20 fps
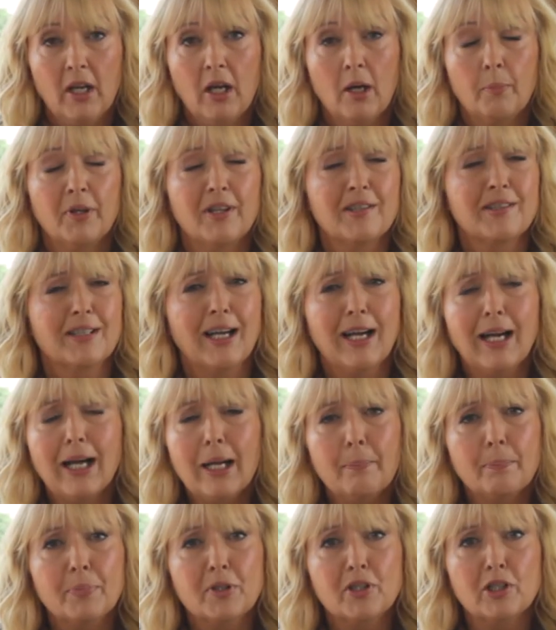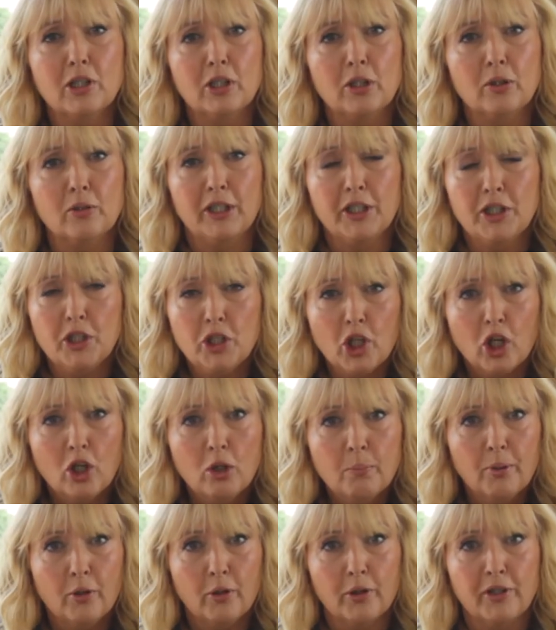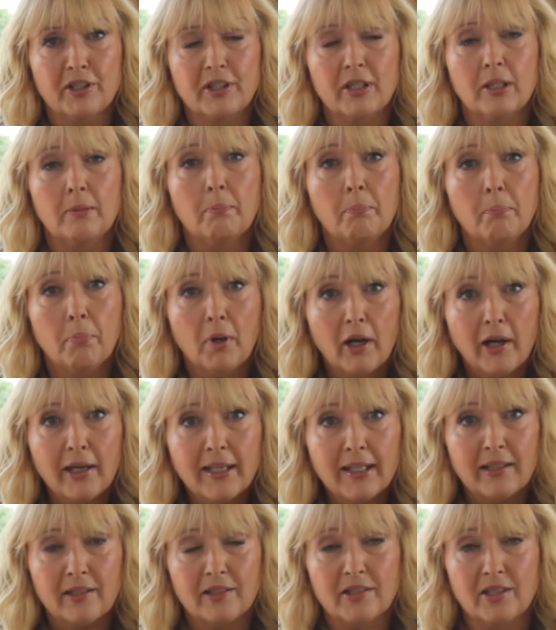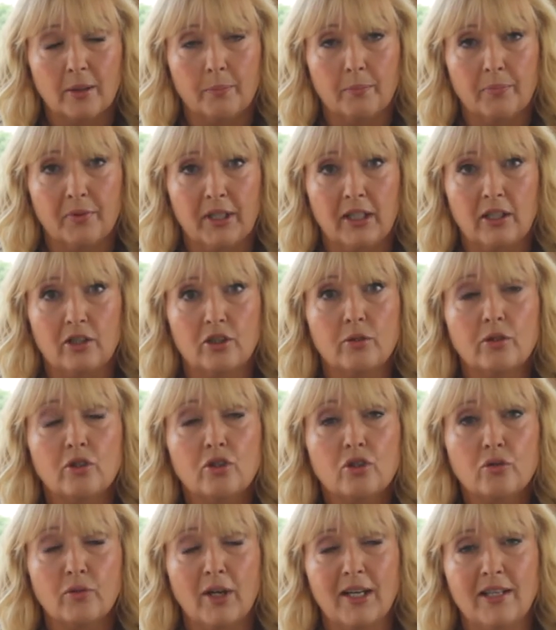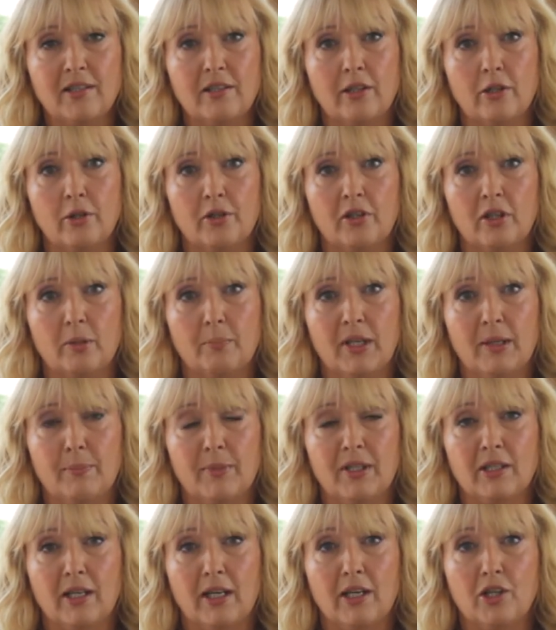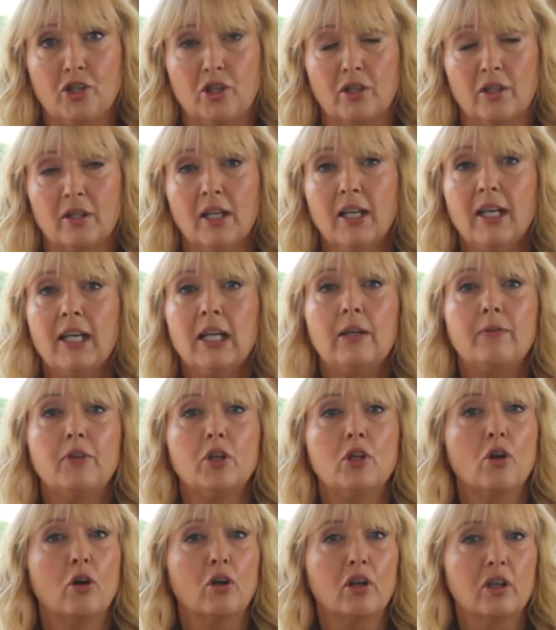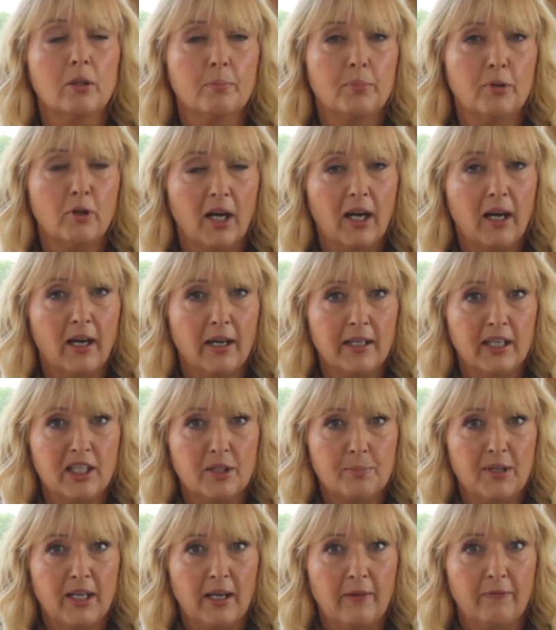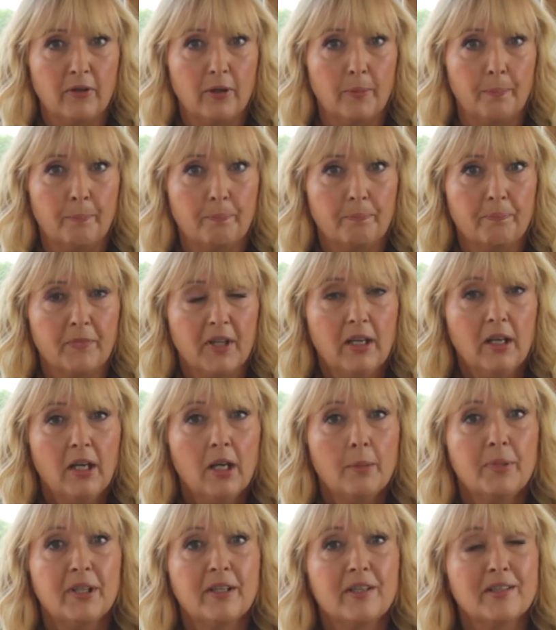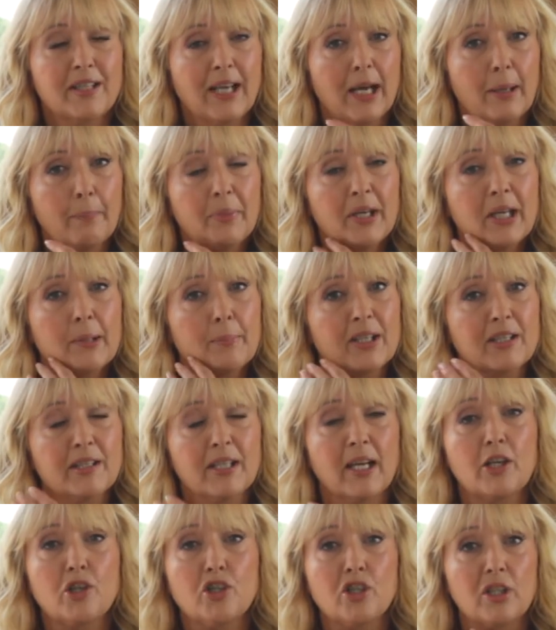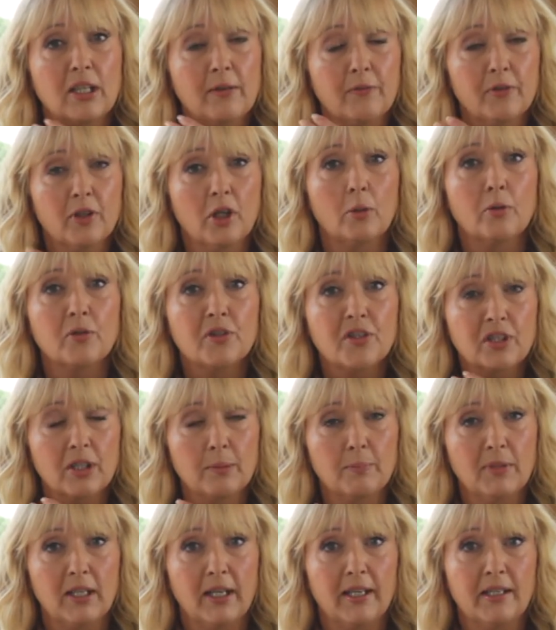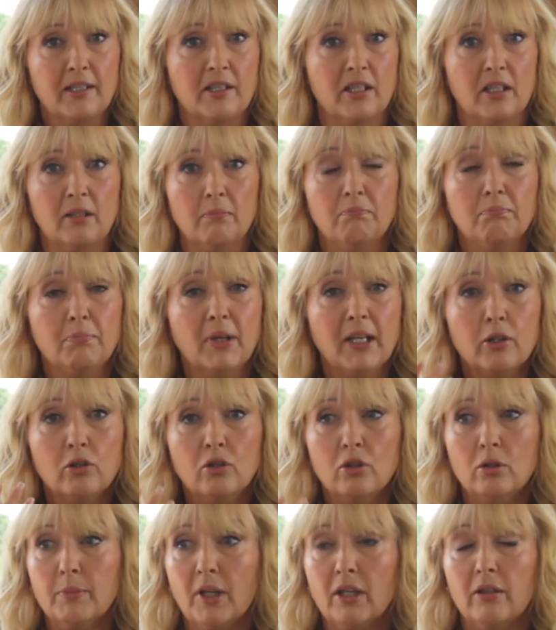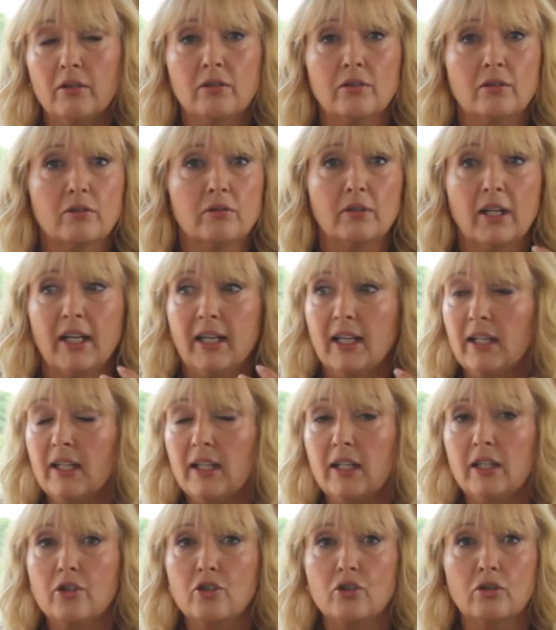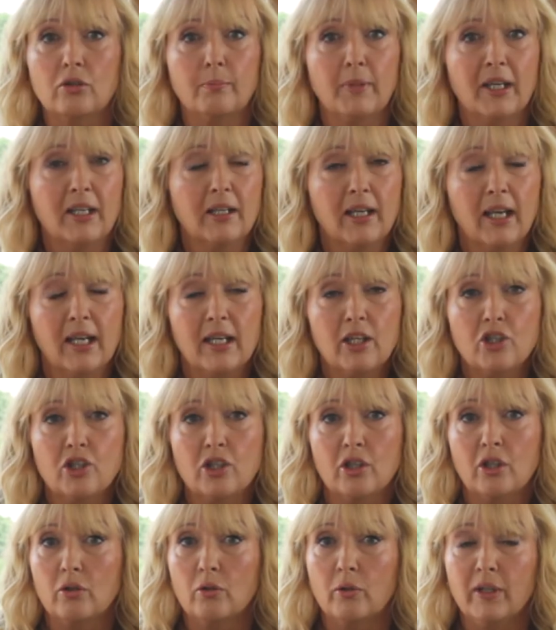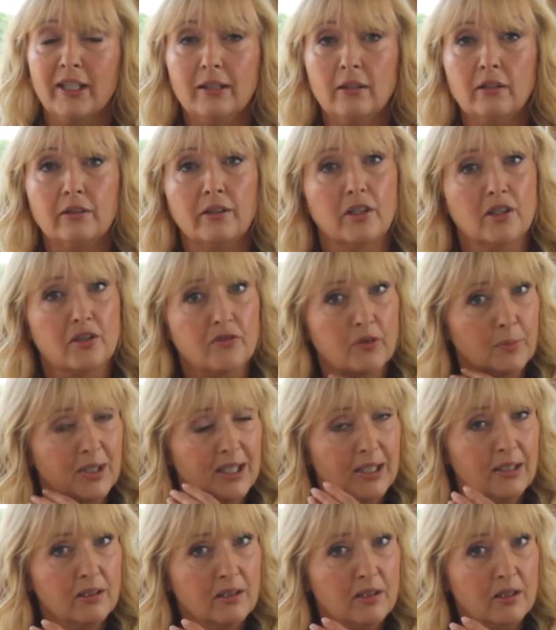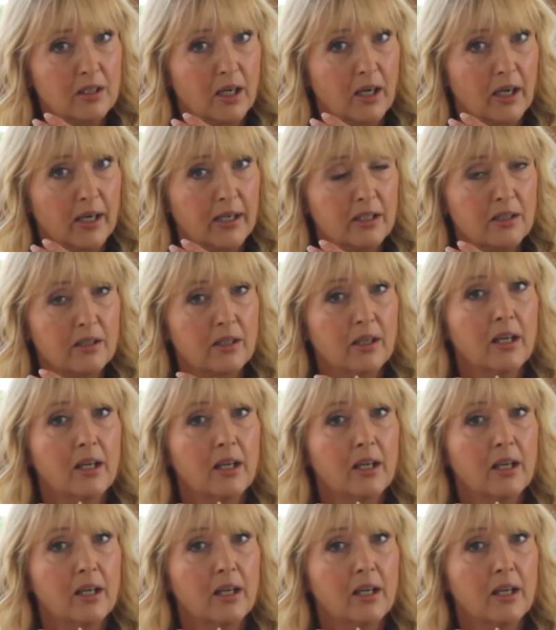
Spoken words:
But there's absolutely no point in buying something to address the look of the pigmentation if you're not going to put high SPF on. Because that pigmentation, even though it was stimulated by hormones or age or medication or illness from the inside,